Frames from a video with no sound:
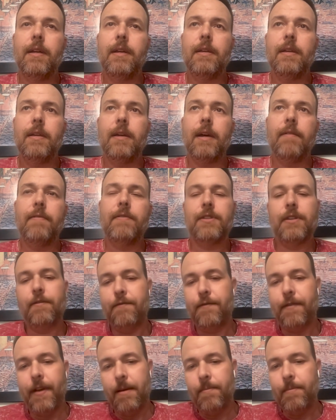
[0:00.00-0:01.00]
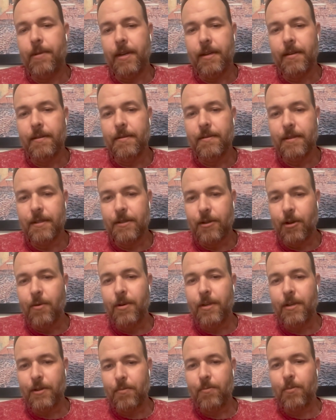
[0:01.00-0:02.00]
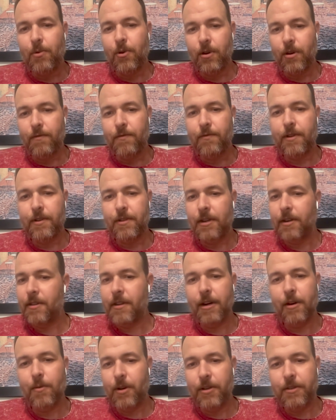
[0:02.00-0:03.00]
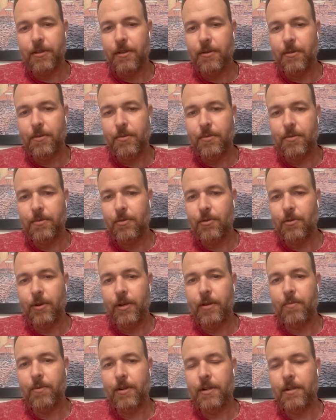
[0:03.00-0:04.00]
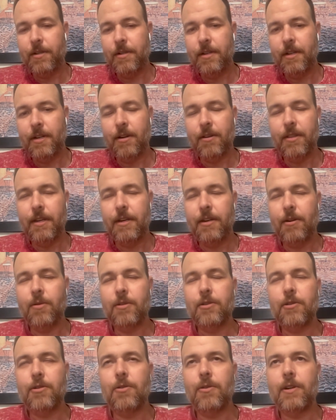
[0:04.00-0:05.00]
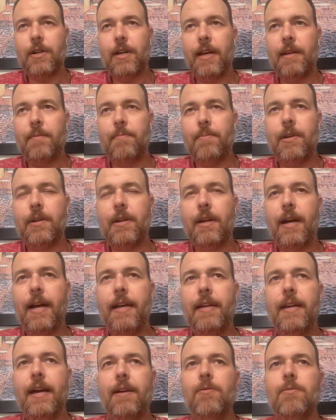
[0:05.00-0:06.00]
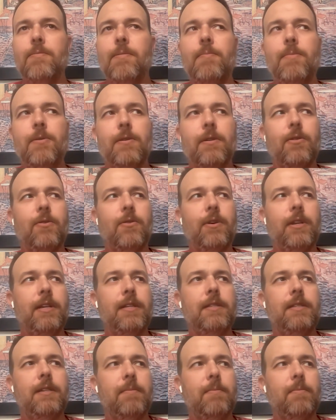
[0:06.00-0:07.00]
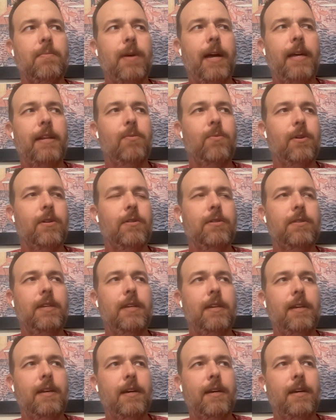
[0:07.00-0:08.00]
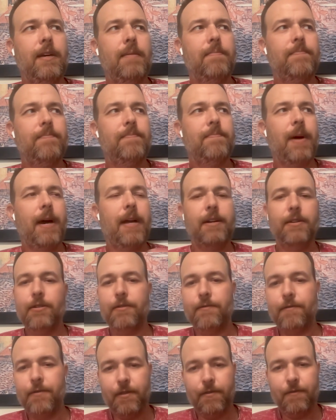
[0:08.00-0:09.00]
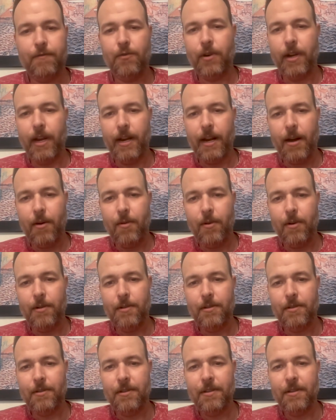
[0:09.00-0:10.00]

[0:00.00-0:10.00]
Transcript: obviously family is always supportive because they're there with you through it when you know they know what's going on. But I I remember going into I had to wear the uh, monitor for the 48 hours,